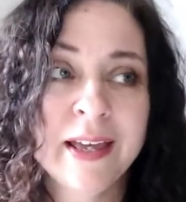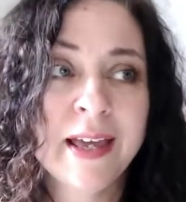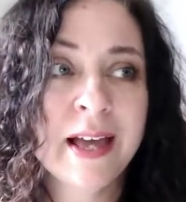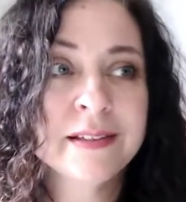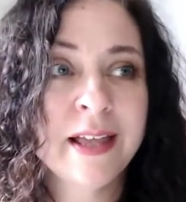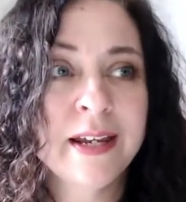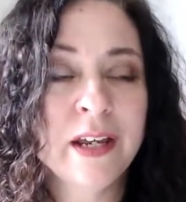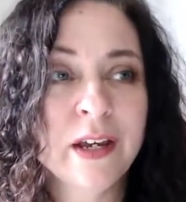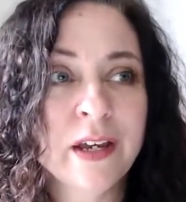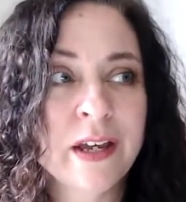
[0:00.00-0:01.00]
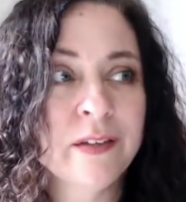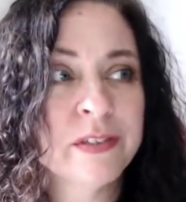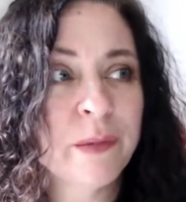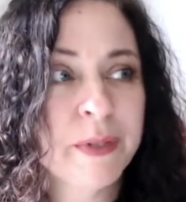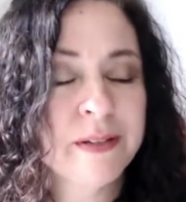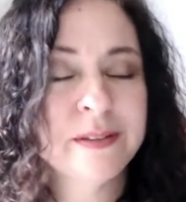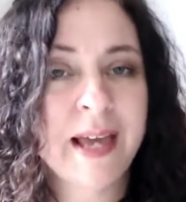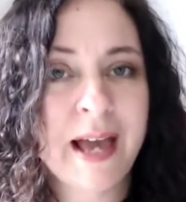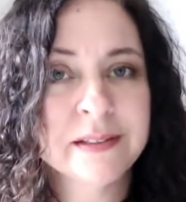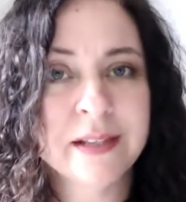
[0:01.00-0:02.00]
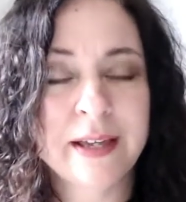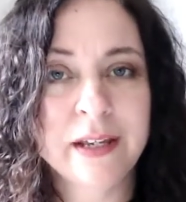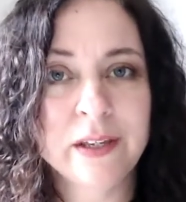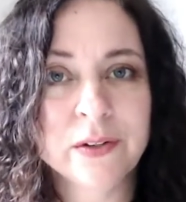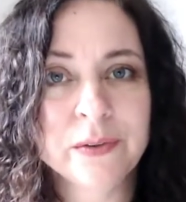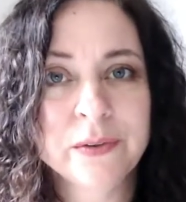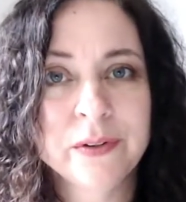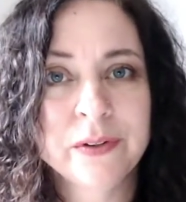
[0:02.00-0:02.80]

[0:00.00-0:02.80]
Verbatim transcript: Gaslighting, someone is gaslighting you.